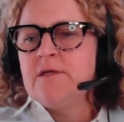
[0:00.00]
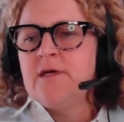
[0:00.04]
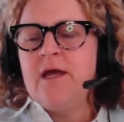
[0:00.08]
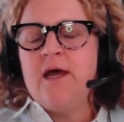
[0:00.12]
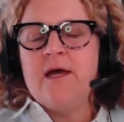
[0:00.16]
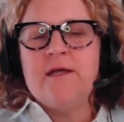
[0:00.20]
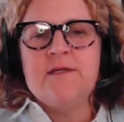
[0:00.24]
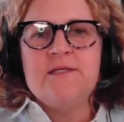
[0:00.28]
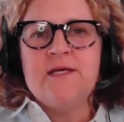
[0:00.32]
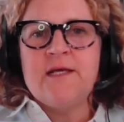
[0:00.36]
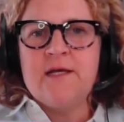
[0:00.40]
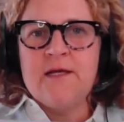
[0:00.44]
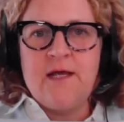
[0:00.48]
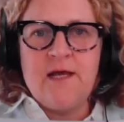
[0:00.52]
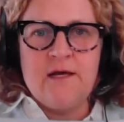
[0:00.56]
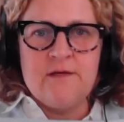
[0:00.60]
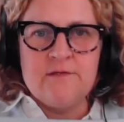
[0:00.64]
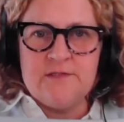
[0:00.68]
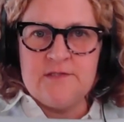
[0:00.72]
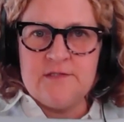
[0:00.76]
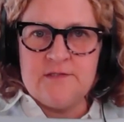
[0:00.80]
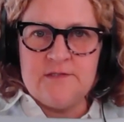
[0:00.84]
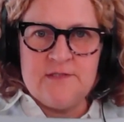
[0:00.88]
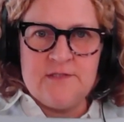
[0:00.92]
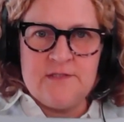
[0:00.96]
content
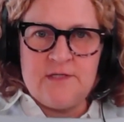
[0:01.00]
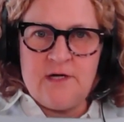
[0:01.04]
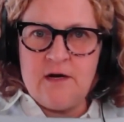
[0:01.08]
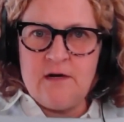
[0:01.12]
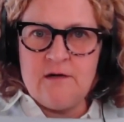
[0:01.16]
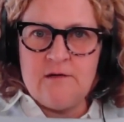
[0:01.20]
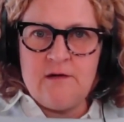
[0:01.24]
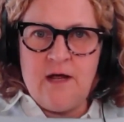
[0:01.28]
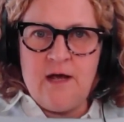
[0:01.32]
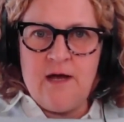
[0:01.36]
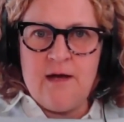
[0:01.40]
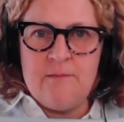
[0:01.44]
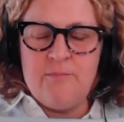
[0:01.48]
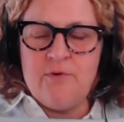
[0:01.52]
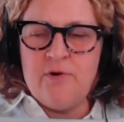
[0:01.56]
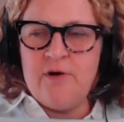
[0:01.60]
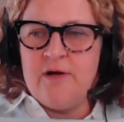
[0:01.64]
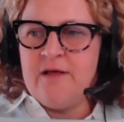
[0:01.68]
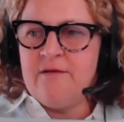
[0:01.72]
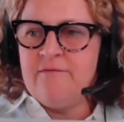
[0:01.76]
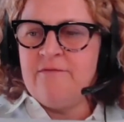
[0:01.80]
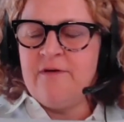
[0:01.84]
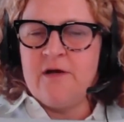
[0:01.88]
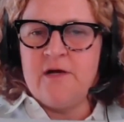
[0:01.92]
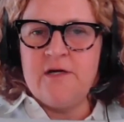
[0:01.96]
councils start
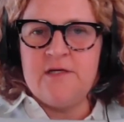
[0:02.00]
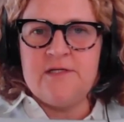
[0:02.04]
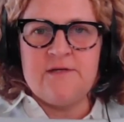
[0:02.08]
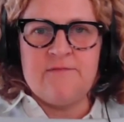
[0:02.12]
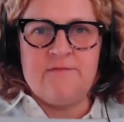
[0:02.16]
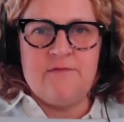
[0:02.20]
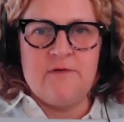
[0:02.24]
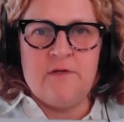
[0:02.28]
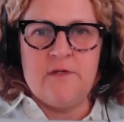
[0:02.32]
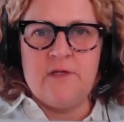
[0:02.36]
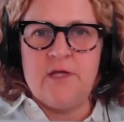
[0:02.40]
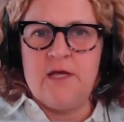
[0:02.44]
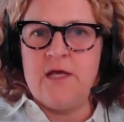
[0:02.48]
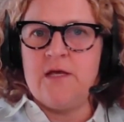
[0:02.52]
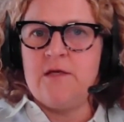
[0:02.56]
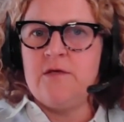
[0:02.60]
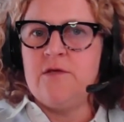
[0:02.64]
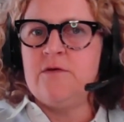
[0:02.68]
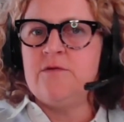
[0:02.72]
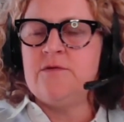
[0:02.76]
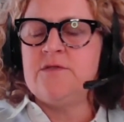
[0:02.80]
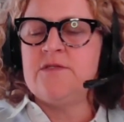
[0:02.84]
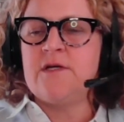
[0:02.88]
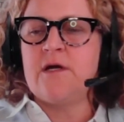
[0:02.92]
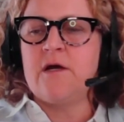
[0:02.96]
operating very differently.
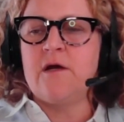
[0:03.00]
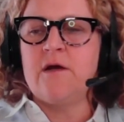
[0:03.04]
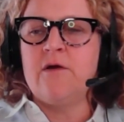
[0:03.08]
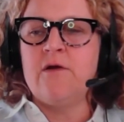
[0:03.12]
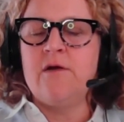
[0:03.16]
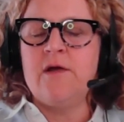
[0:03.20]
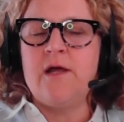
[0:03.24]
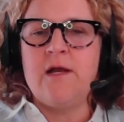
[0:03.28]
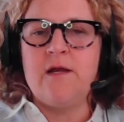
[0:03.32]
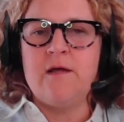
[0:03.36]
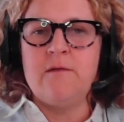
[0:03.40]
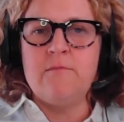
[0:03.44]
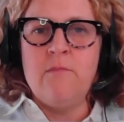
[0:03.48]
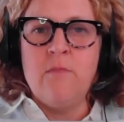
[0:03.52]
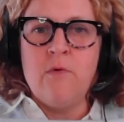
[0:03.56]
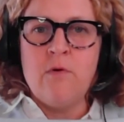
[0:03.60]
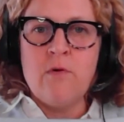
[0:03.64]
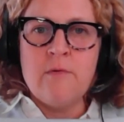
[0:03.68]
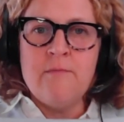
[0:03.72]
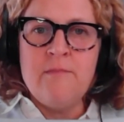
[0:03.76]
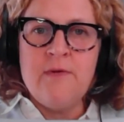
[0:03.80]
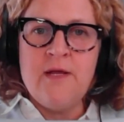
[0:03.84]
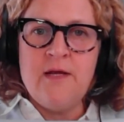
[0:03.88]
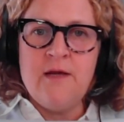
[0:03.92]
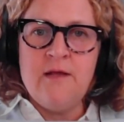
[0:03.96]
You start creating
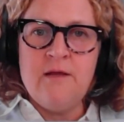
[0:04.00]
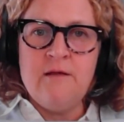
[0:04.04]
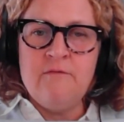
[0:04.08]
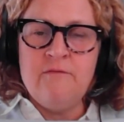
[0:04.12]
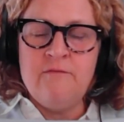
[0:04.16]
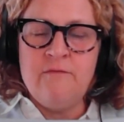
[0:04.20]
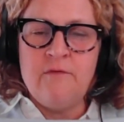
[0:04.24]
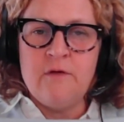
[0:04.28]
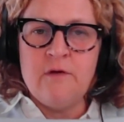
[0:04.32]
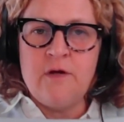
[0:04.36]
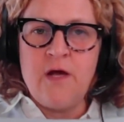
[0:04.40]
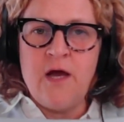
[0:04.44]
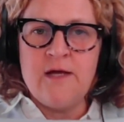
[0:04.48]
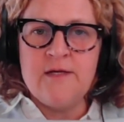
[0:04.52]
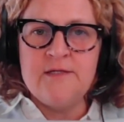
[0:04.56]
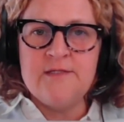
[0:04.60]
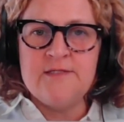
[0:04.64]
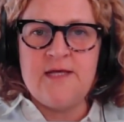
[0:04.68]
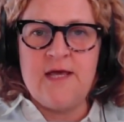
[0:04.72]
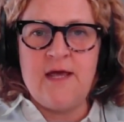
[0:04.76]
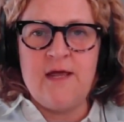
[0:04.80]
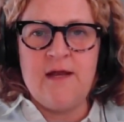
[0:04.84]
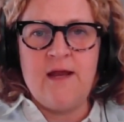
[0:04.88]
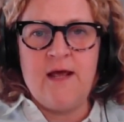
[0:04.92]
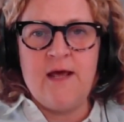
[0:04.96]
more meaningful
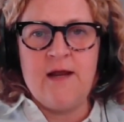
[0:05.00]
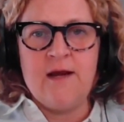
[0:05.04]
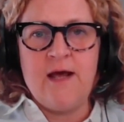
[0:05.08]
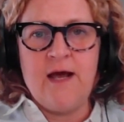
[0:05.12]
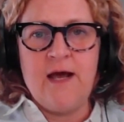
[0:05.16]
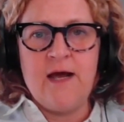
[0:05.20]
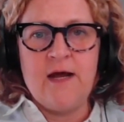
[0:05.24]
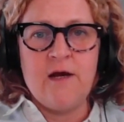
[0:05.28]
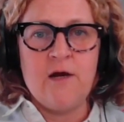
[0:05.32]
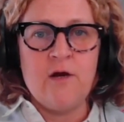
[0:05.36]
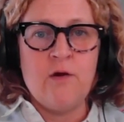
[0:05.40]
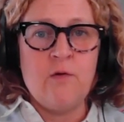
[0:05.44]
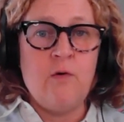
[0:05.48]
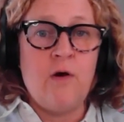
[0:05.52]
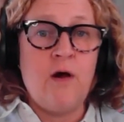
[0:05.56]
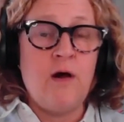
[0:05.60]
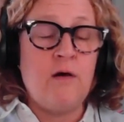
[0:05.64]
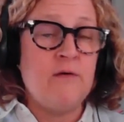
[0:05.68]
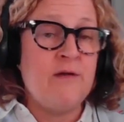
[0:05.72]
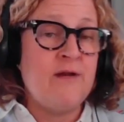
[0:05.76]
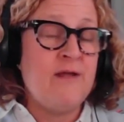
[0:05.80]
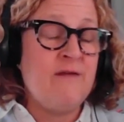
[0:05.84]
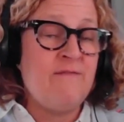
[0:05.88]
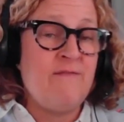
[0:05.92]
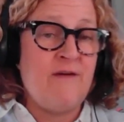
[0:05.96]
content at a higher
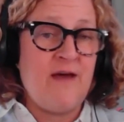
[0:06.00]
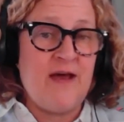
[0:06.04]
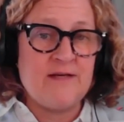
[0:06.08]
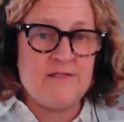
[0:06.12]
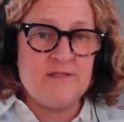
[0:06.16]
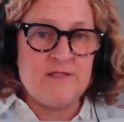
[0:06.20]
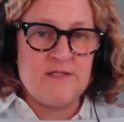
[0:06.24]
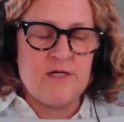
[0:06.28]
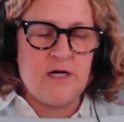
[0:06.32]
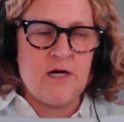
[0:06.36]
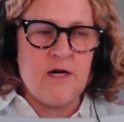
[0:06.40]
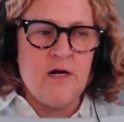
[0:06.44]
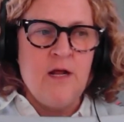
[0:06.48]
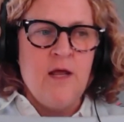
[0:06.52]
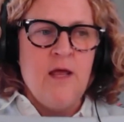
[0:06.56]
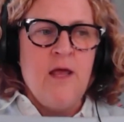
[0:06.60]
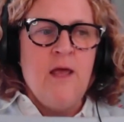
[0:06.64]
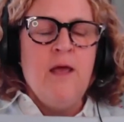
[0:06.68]
quality faster.